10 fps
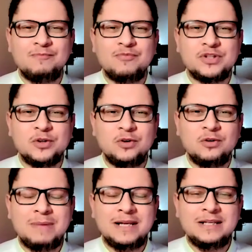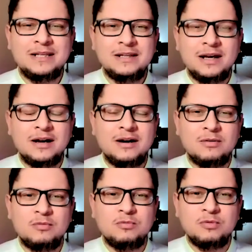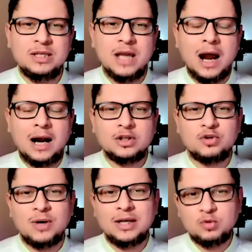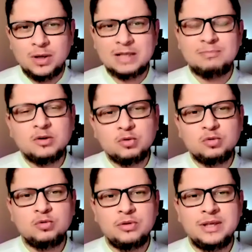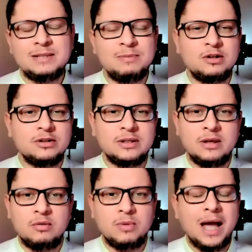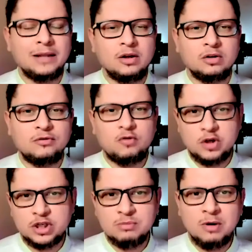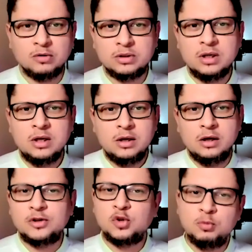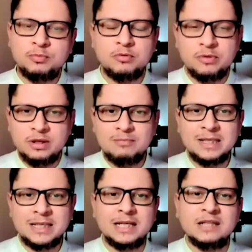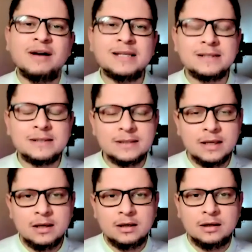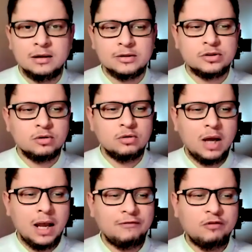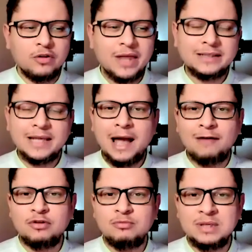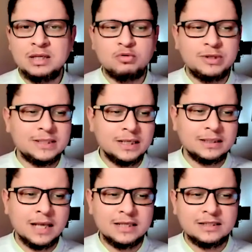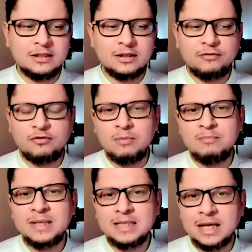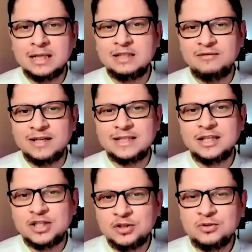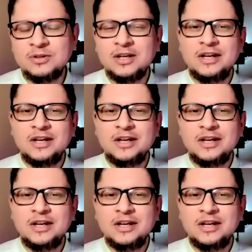So mainly we are trying to explain to you this because we had a lot of questions about soup within medical devices. So for that, I have with me Christian Kaestner from Medical Device HQ.